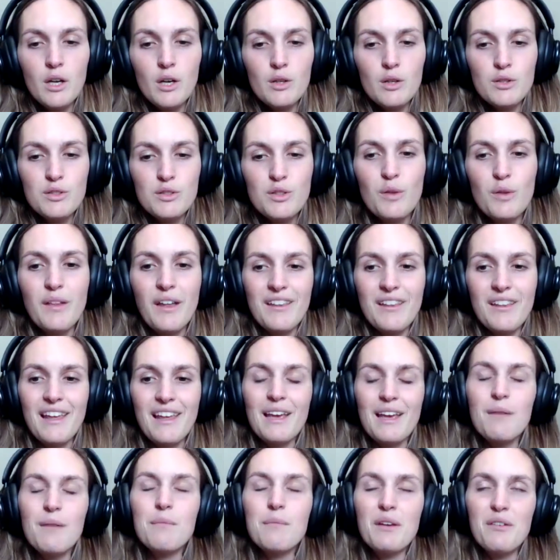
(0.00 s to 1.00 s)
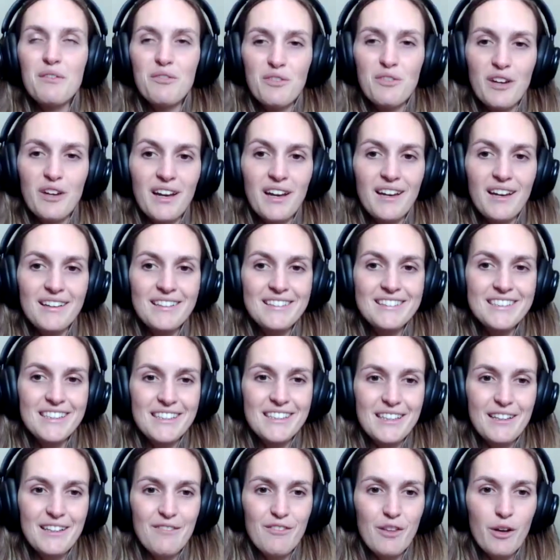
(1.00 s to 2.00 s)
so that they can be free to
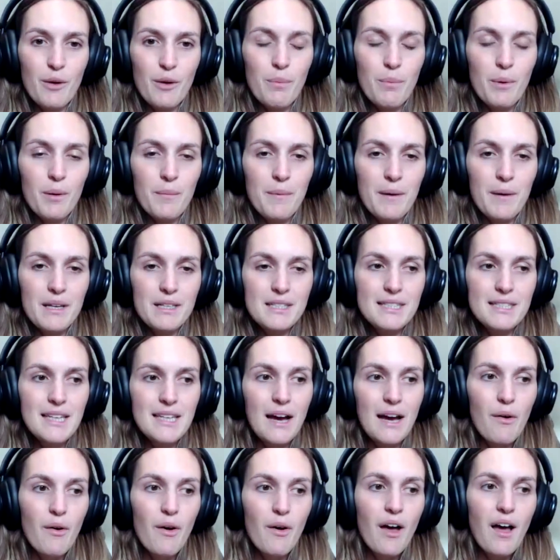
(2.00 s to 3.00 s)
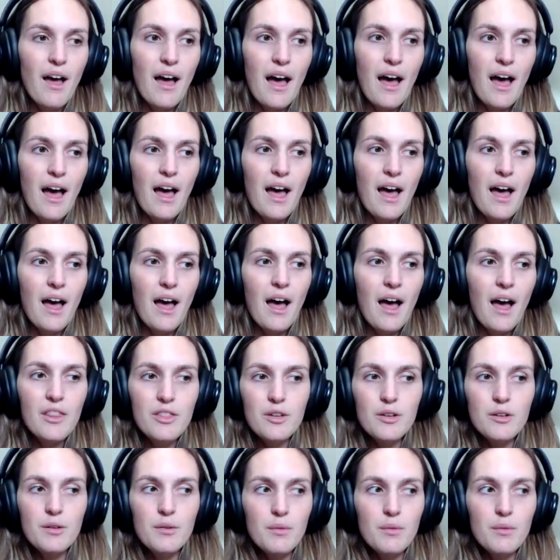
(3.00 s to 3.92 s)
live their purpose. Now, as